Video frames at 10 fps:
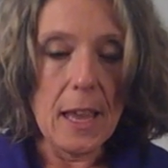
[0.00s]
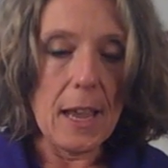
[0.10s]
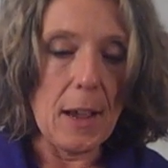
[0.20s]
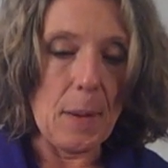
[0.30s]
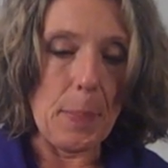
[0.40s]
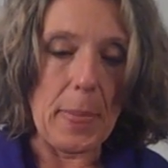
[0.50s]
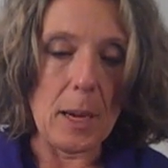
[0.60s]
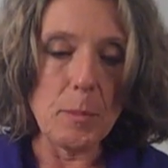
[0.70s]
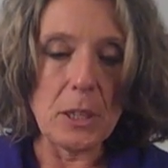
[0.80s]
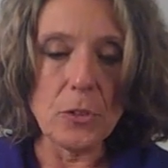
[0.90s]
um, that
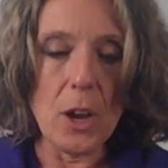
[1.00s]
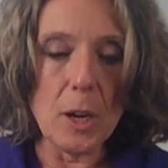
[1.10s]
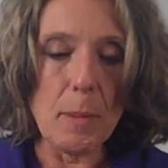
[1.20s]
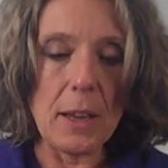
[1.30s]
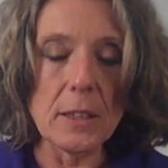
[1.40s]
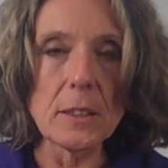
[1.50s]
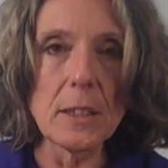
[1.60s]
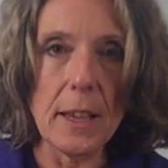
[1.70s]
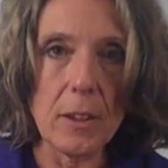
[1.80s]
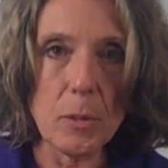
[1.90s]
I'm going to talk about at
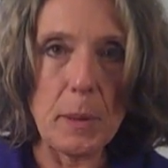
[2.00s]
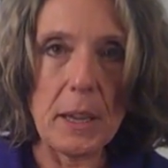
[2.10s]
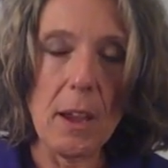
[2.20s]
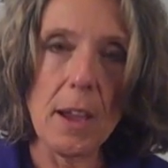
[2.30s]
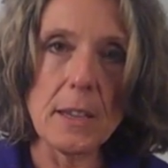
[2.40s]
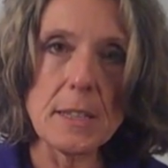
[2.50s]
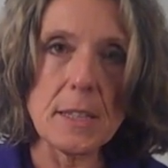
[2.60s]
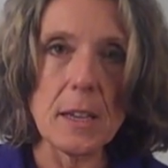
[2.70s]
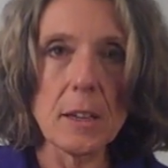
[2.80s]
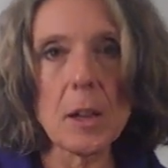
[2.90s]
length
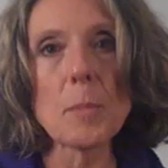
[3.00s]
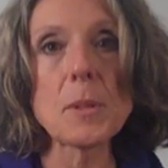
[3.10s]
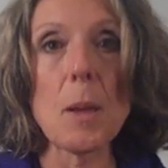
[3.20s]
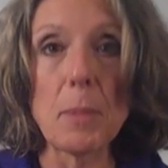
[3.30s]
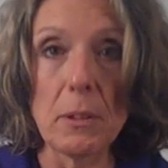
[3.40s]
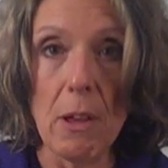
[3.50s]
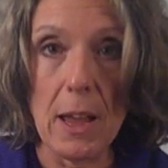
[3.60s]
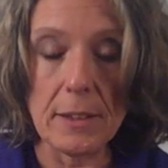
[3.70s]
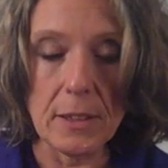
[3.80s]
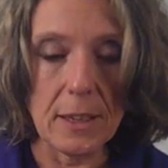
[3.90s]
because it comes up a
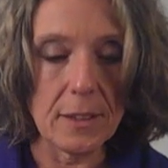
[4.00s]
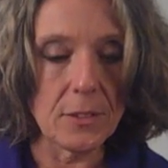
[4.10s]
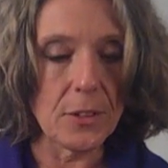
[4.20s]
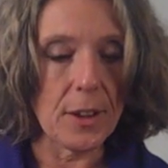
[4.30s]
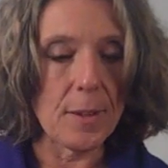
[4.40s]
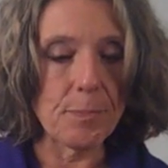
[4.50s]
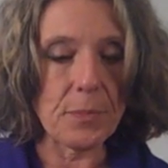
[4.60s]
lot and um,